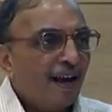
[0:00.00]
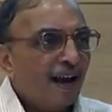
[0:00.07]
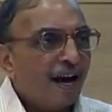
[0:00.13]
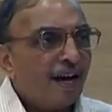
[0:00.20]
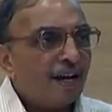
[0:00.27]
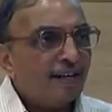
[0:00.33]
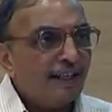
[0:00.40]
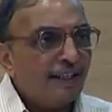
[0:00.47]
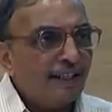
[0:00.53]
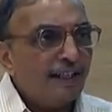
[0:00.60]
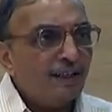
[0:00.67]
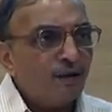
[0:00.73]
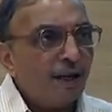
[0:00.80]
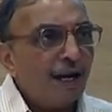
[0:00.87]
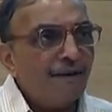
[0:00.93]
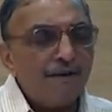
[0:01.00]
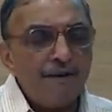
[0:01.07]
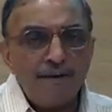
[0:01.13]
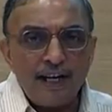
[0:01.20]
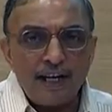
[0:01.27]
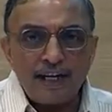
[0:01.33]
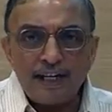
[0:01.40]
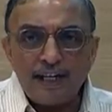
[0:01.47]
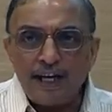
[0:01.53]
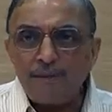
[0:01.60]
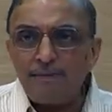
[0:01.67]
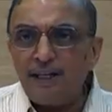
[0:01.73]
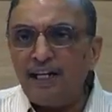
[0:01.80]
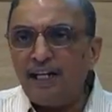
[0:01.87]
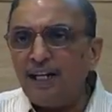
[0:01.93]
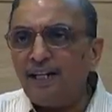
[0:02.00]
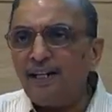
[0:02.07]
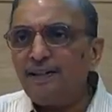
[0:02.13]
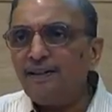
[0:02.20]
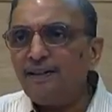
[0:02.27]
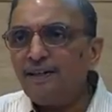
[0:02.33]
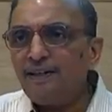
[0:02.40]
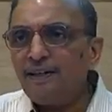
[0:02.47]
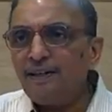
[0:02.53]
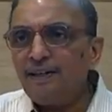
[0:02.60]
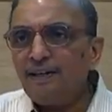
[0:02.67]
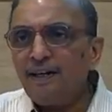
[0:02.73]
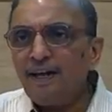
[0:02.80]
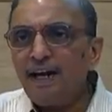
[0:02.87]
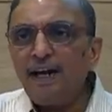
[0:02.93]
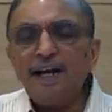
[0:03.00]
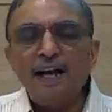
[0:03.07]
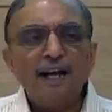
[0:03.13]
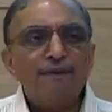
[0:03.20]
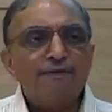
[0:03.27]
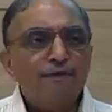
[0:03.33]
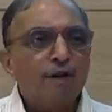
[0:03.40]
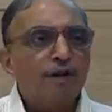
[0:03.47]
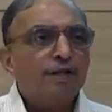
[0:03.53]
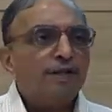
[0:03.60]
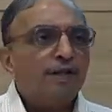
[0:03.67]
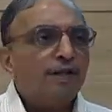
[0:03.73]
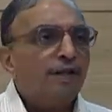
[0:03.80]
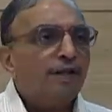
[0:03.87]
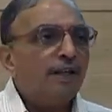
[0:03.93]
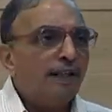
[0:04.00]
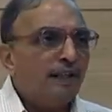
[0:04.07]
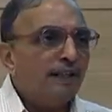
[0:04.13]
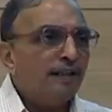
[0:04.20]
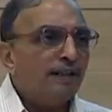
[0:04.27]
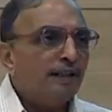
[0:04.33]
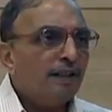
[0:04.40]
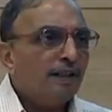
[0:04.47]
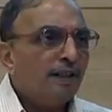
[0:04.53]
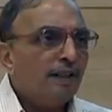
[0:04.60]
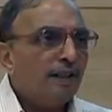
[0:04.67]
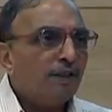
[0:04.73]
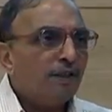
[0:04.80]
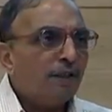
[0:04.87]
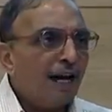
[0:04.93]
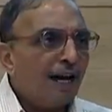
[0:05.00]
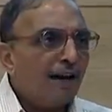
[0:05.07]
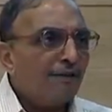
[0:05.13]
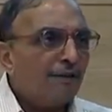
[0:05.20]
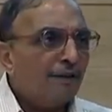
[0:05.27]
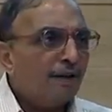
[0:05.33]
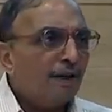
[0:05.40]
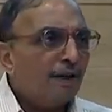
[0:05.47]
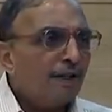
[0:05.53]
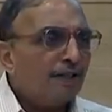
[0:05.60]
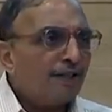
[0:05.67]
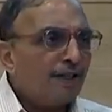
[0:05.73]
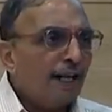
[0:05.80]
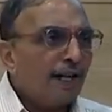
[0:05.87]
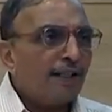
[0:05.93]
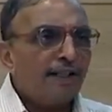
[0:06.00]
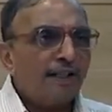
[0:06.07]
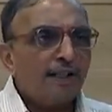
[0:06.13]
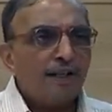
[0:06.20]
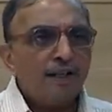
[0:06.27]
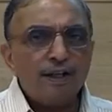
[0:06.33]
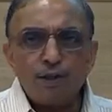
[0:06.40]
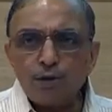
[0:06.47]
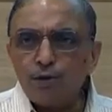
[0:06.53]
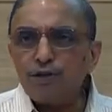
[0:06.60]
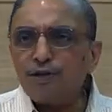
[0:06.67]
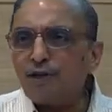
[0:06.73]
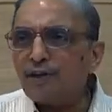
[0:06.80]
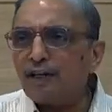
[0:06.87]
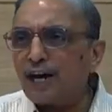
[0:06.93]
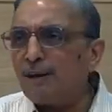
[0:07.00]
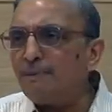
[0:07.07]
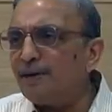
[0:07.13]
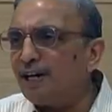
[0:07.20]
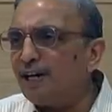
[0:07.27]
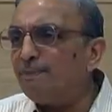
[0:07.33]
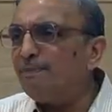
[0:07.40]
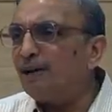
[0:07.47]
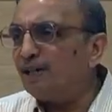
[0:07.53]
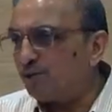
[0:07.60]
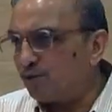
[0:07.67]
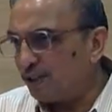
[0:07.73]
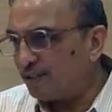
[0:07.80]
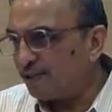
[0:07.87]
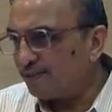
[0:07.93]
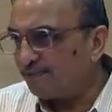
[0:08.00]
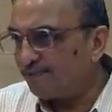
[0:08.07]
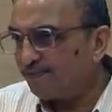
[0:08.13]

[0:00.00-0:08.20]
are written to have a very clear meaning, and are of course written to have strict rules of grammar and punctuation.